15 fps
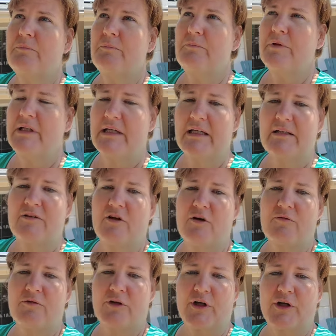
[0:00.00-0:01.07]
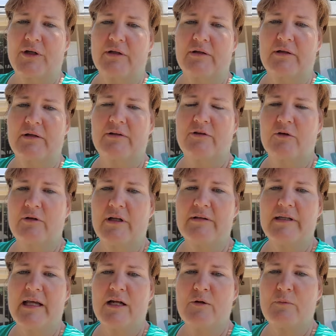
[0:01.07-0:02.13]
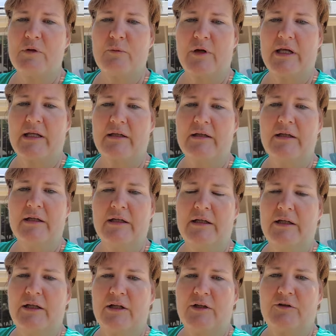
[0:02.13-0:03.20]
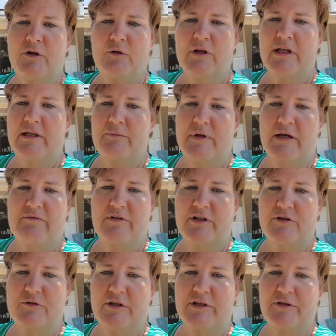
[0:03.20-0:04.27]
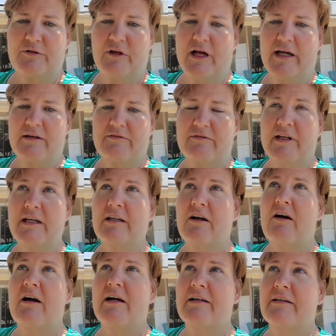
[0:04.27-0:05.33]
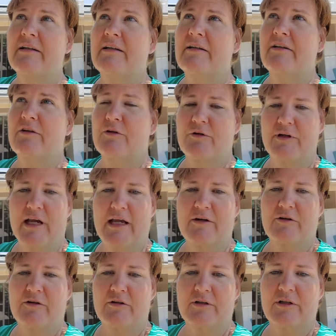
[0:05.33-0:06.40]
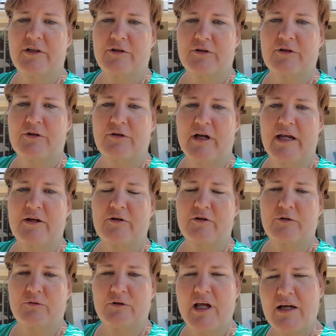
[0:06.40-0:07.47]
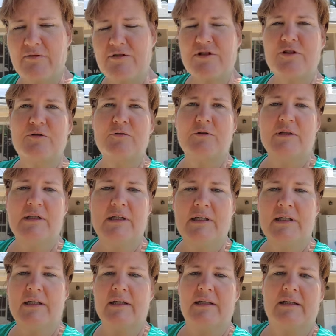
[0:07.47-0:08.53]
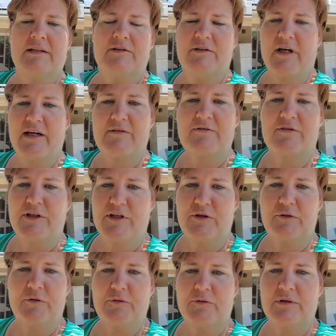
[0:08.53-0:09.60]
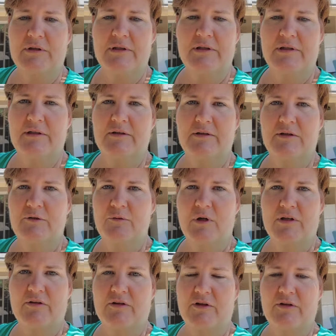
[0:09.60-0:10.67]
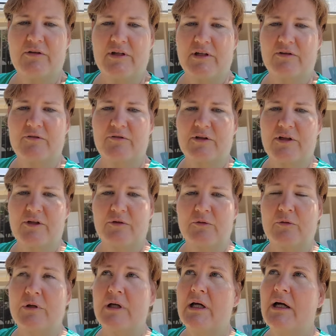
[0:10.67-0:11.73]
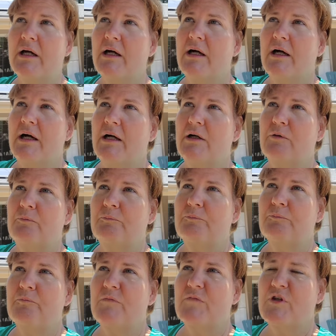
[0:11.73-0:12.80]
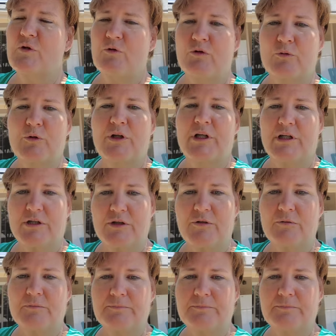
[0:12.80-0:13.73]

but yet it's all for good. Don't let the enemy win. Don't let him have victory in your life. Let God, the creator, your creator who loves you, died for you, who wants good things for you, um, do his work in you.